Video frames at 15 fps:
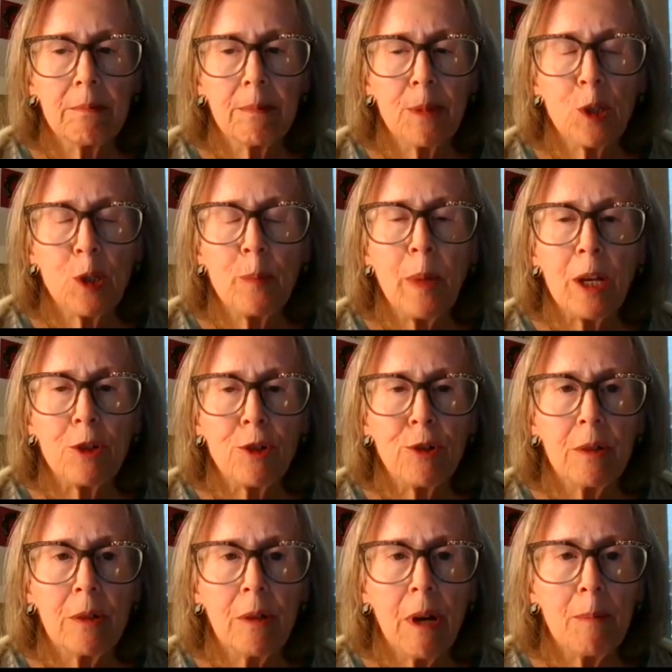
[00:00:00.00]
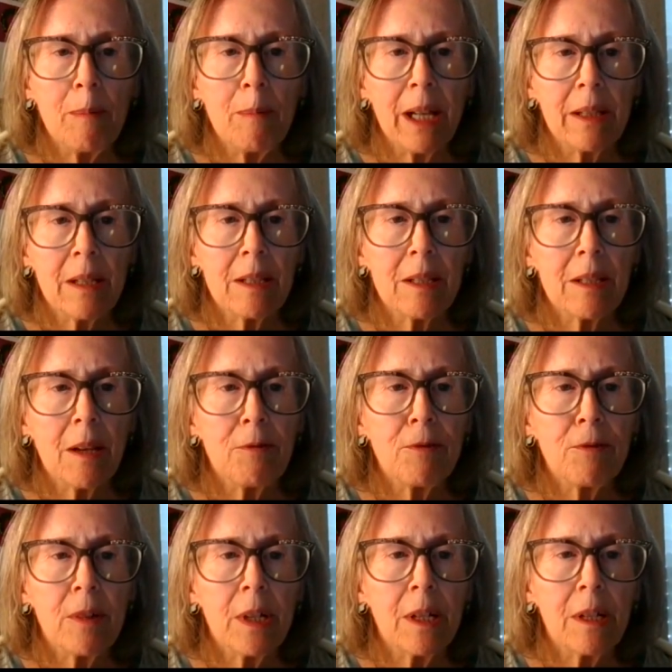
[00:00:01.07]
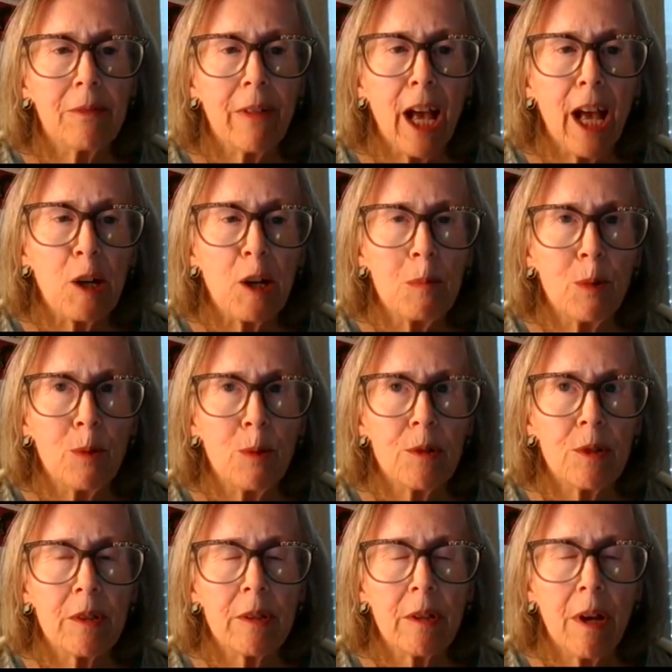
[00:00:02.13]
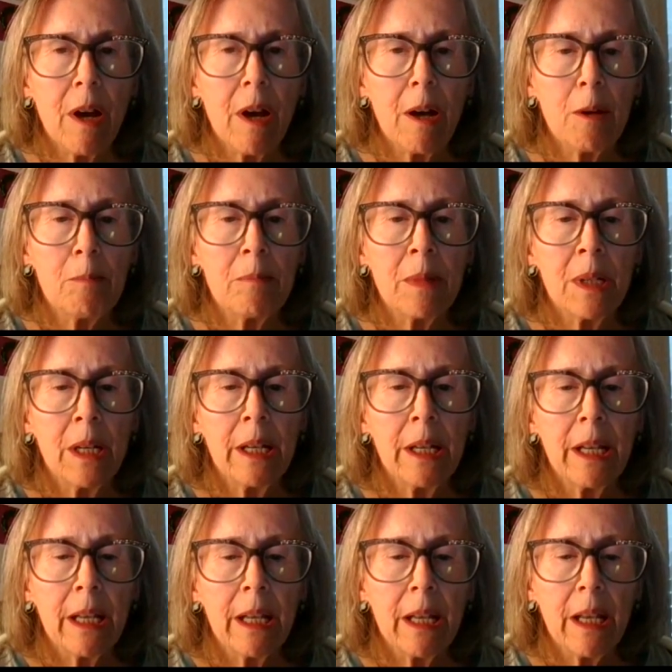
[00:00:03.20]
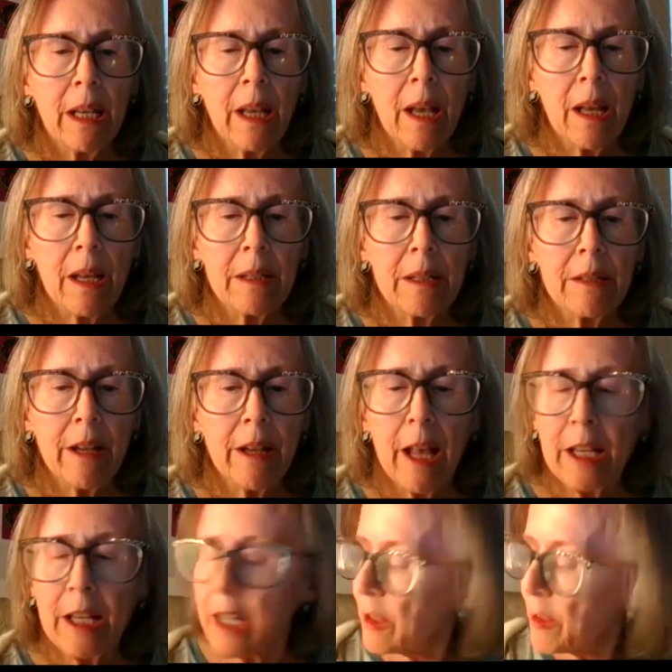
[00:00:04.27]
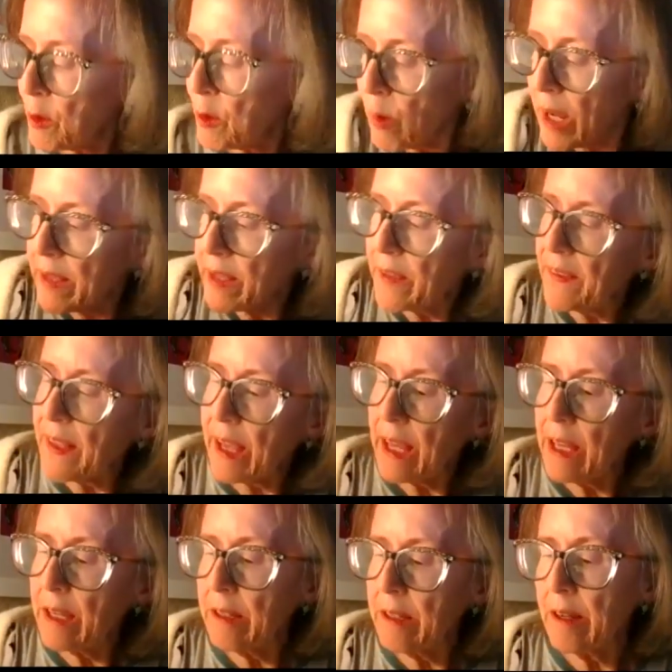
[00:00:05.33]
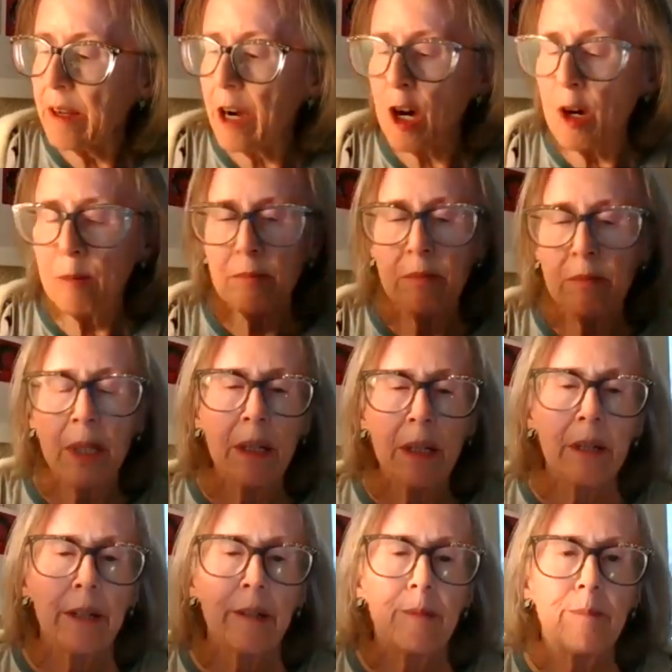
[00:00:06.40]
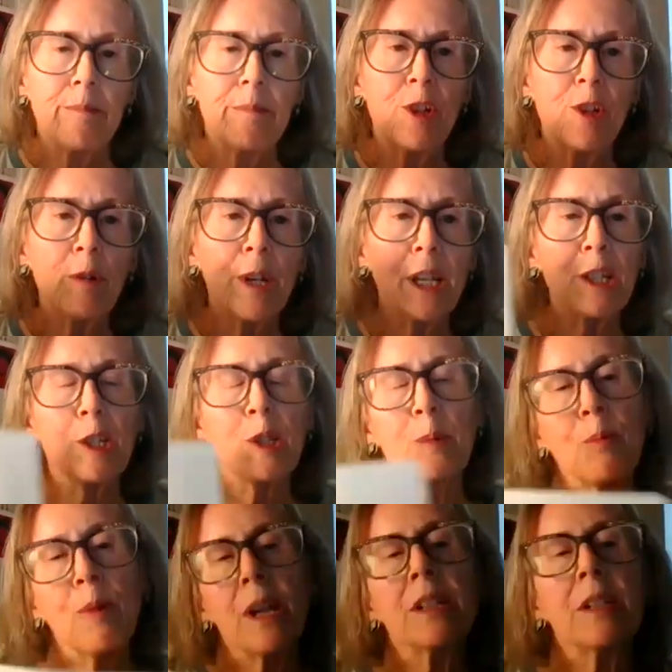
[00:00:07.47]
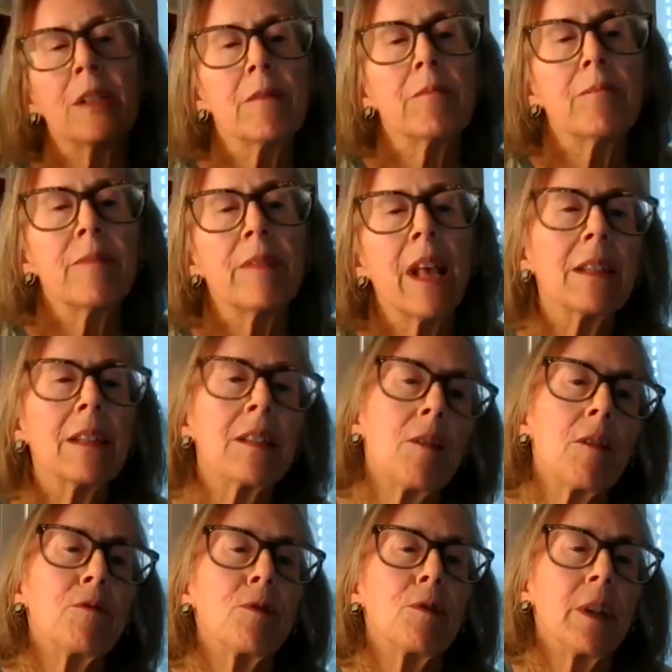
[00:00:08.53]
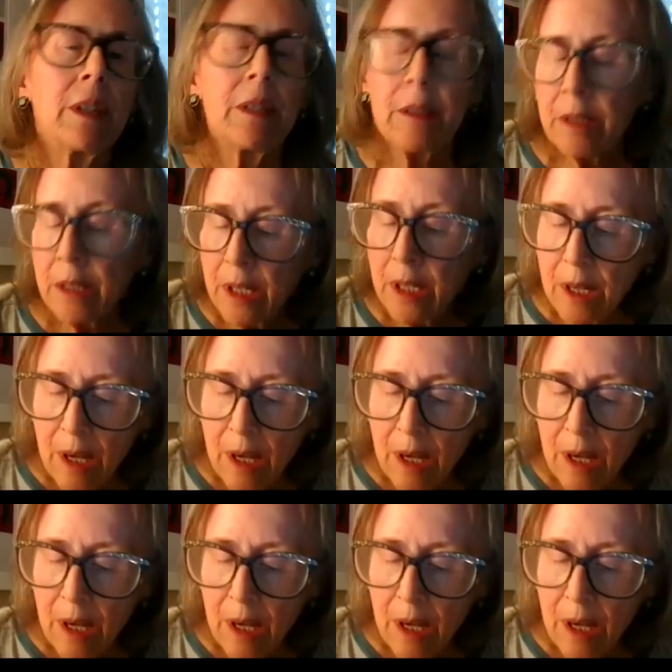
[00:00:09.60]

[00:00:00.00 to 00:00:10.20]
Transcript: special about the suffering of animals and in the way that they don't express that suffering.